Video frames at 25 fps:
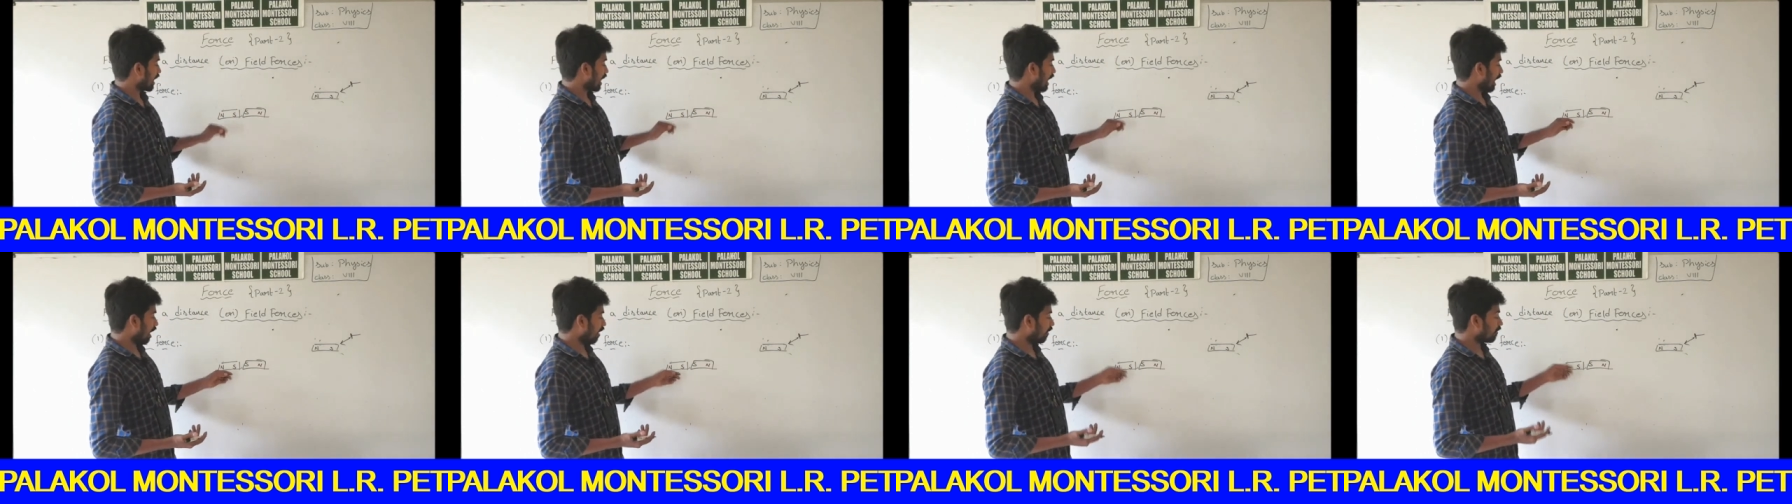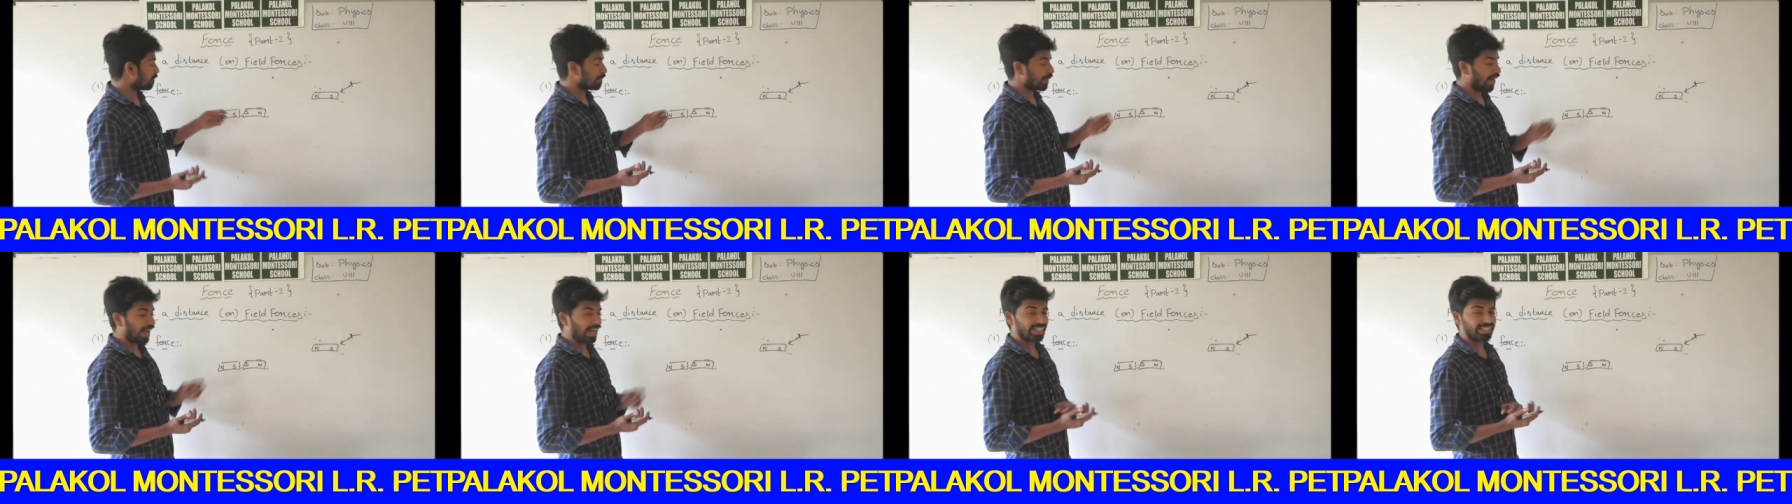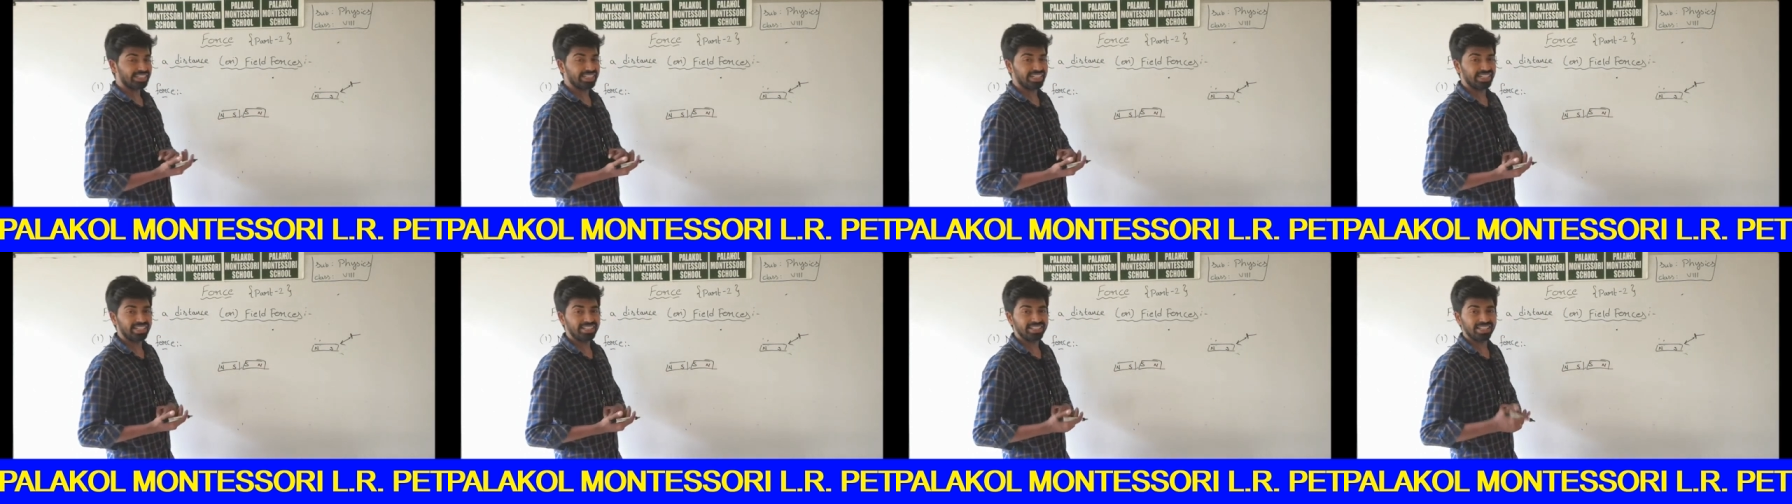of
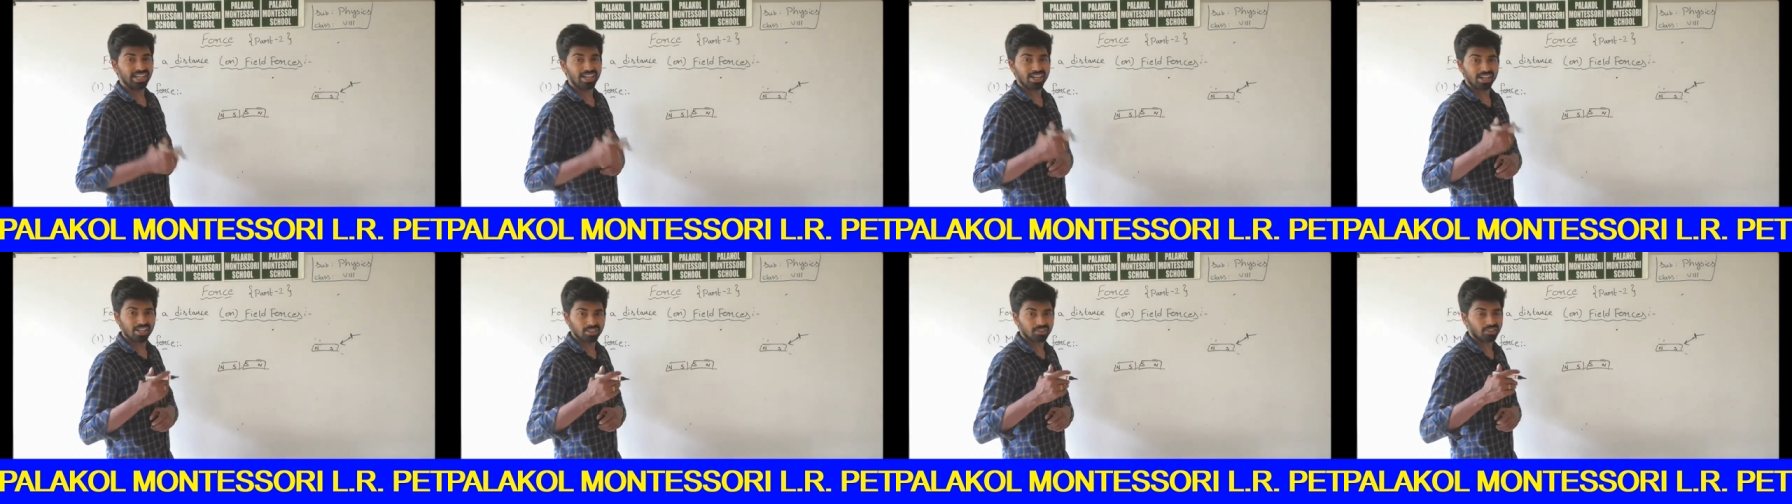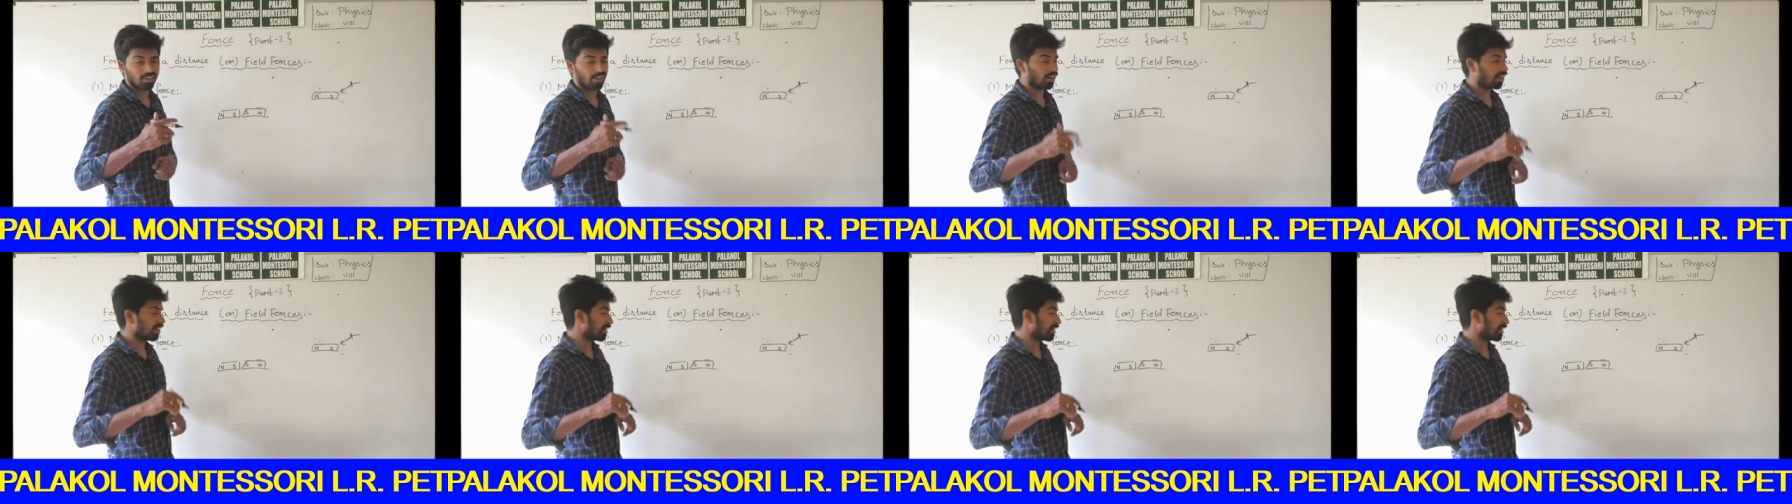magnet are called